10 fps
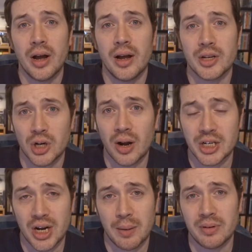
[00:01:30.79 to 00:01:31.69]
Charlie
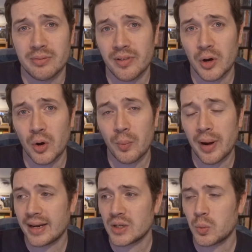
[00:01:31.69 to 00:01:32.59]
Chaplin film,
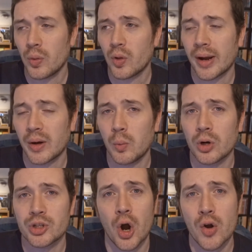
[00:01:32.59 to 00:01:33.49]
and it's one that I can
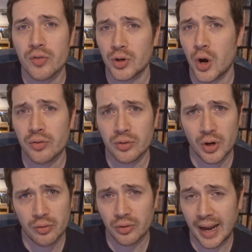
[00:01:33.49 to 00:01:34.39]
watch over and over and
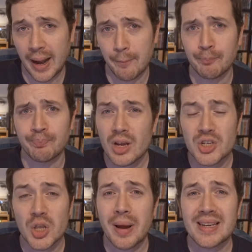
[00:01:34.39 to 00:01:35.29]
over again.
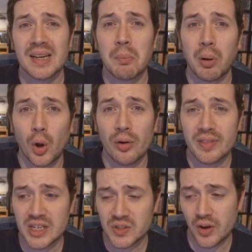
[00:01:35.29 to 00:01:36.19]
So the basic plot of
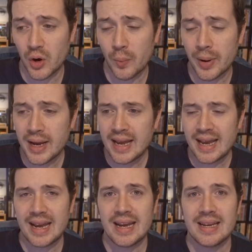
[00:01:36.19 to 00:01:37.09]
this film
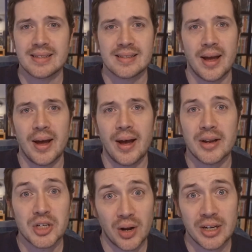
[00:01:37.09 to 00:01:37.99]
is
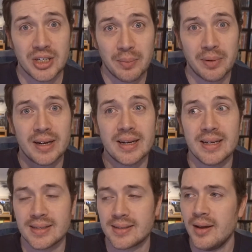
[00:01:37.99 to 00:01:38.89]
Charlie Chaplin
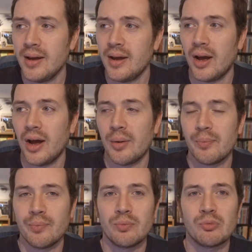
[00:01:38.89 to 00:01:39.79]
is
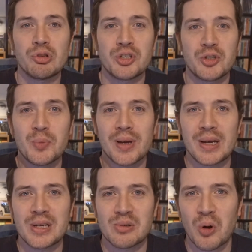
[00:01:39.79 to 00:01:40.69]
resuming
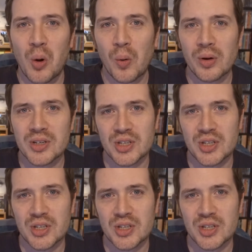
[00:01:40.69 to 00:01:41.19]
his role as the